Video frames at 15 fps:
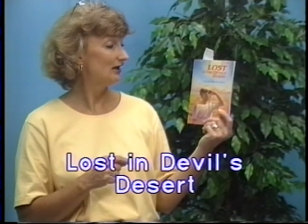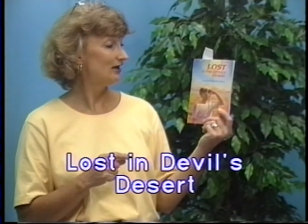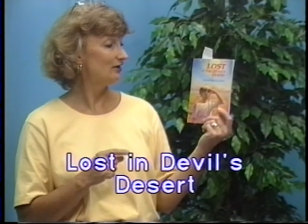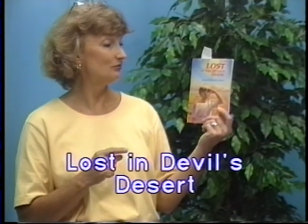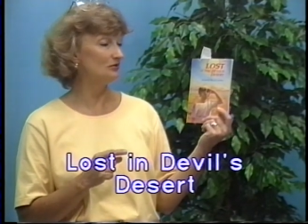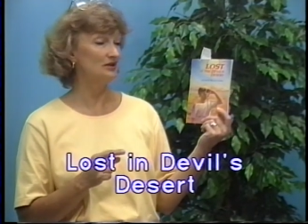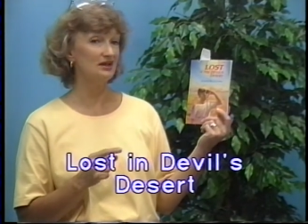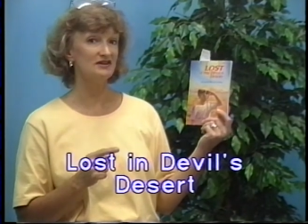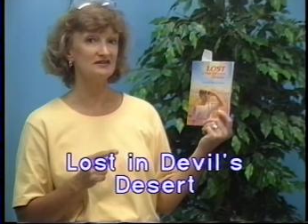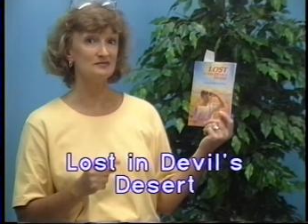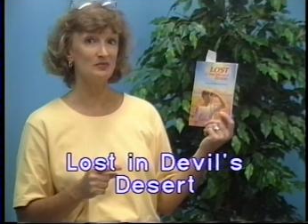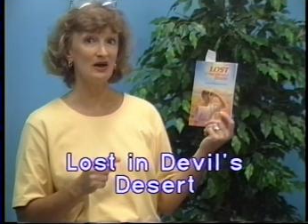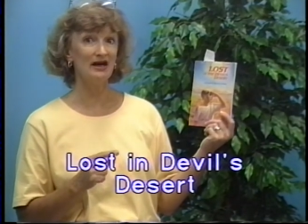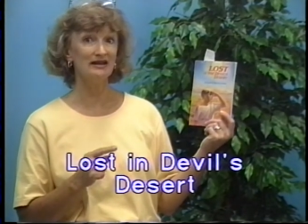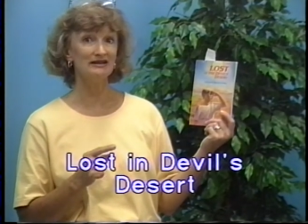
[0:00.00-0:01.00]
and when they
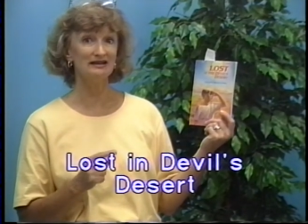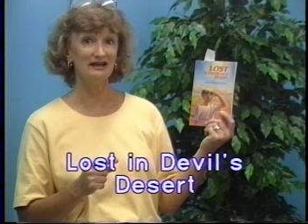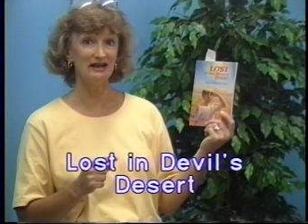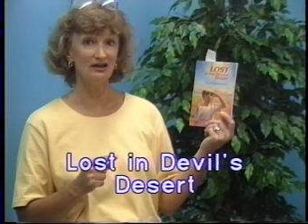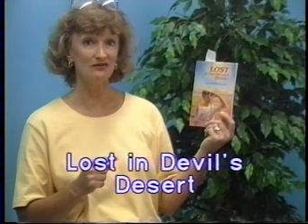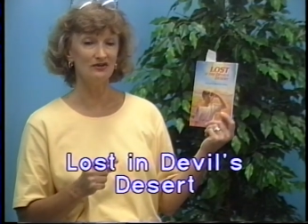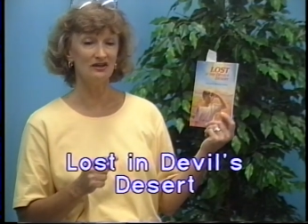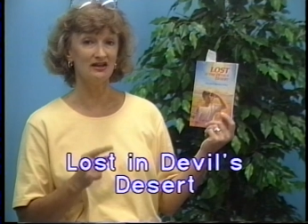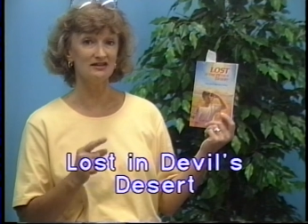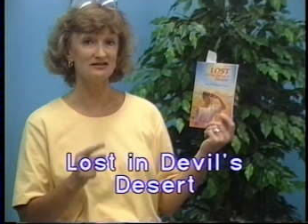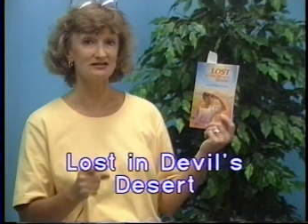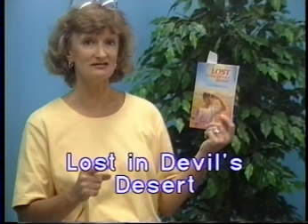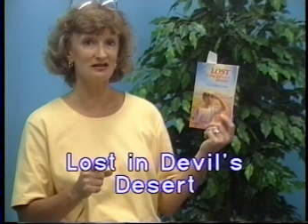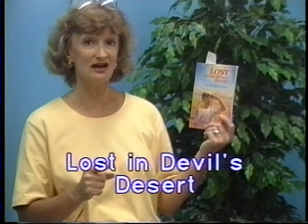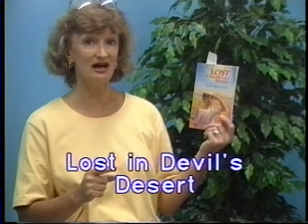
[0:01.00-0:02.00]
spot Kevin, they
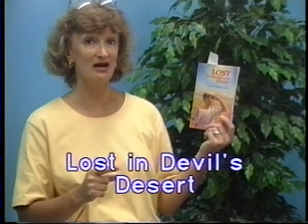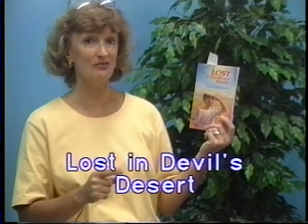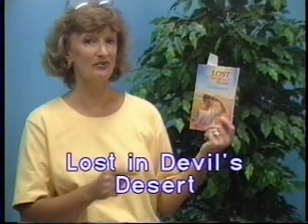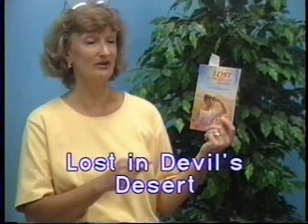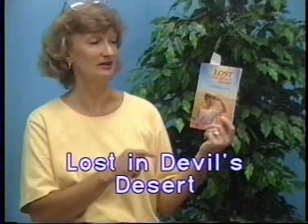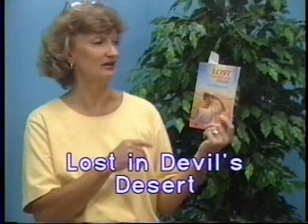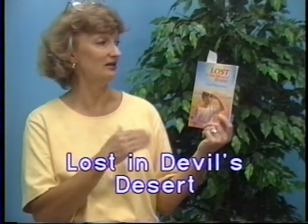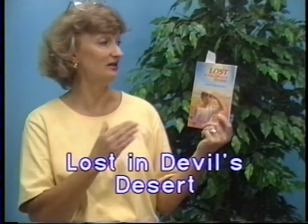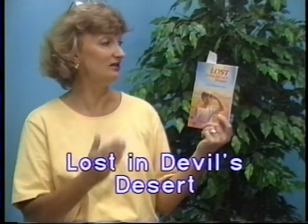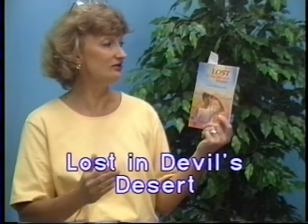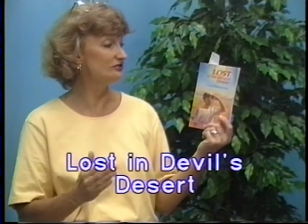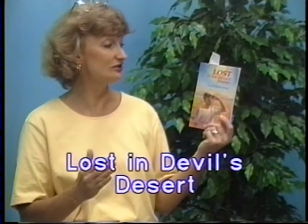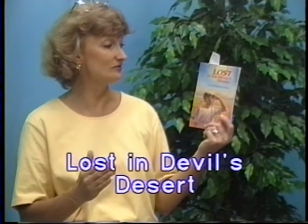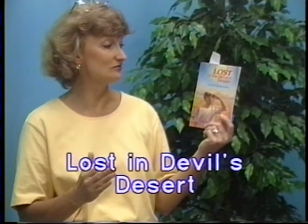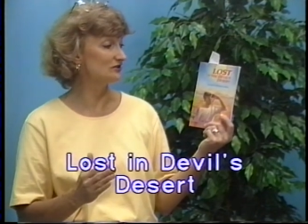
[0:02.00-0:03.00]
stop and he
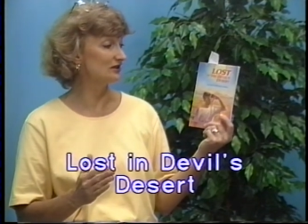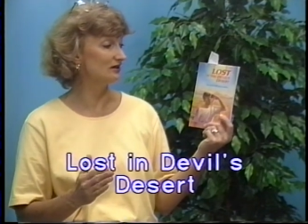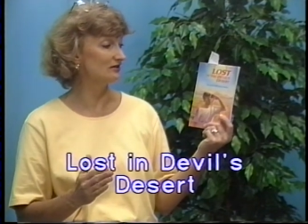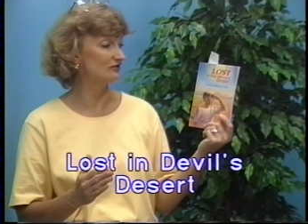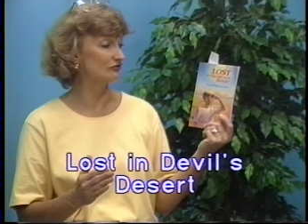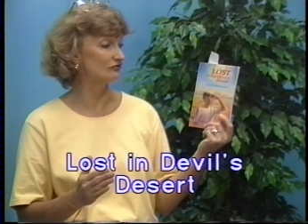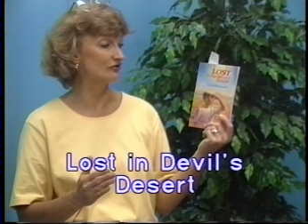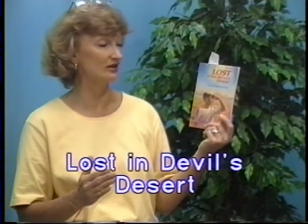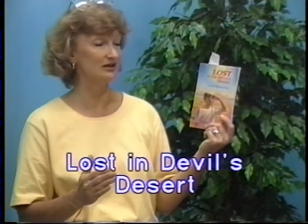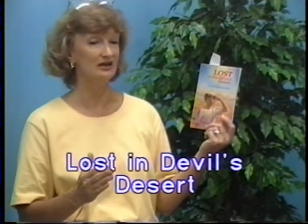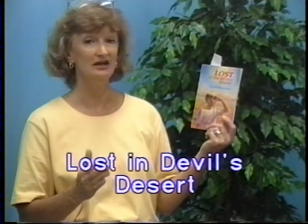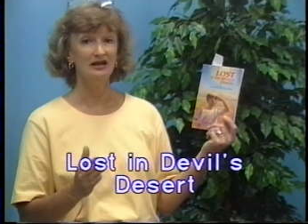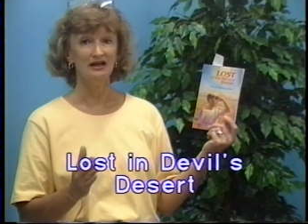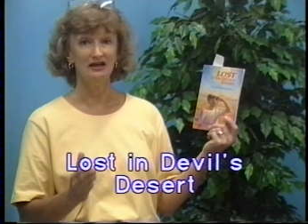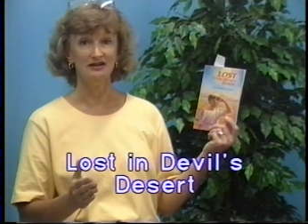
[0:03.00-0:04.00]
jumps out of the truck
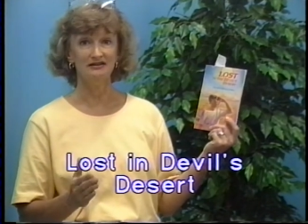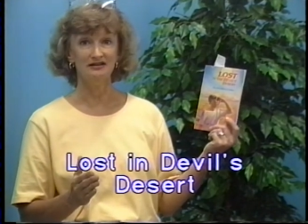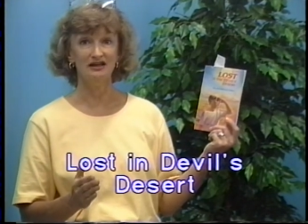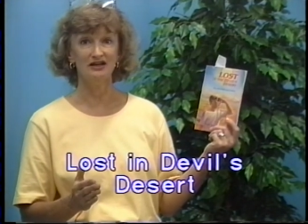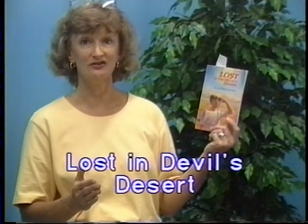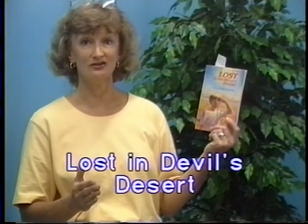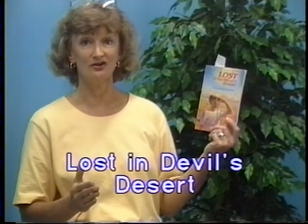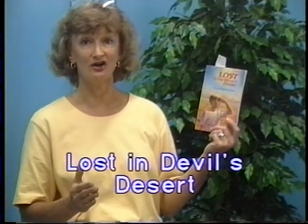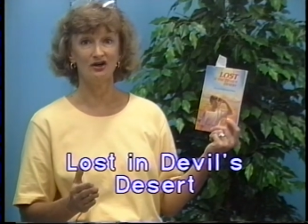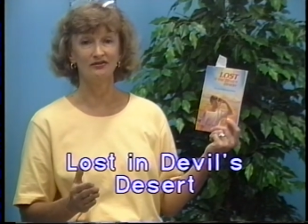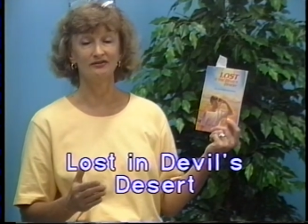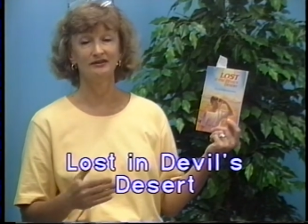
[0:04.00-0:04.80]
and takes off.